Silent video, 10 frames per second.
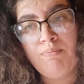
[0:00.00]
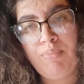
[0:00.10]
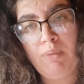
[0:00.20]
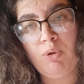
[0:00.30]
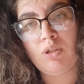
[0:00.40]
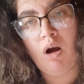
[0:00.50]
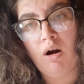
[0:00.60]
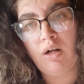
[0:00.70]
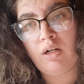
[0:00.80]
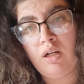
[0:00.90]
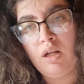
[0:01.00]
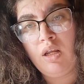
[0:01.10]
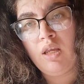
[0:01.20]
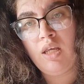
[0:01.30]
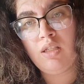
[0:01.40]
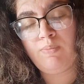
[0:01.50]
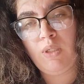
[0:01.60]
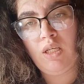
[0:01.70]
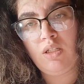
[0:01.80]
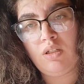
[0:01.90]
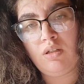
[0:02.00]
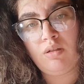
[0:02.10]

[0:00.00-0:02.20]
People's art is being,